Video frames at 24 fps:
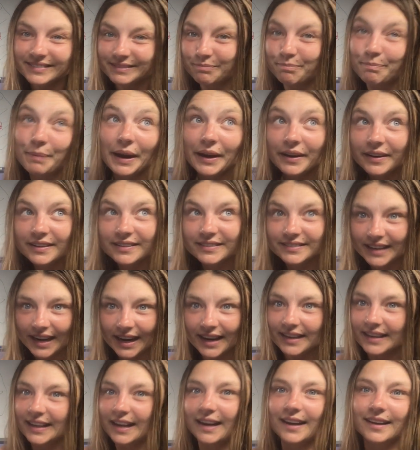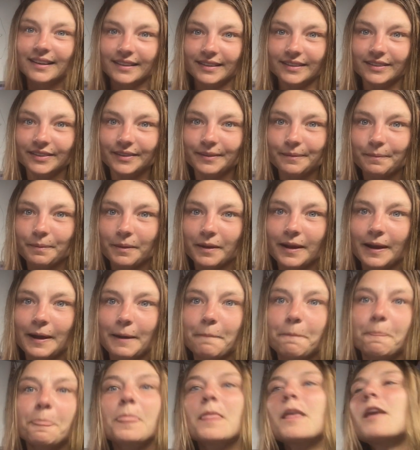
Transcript: barren tiny island. Okay.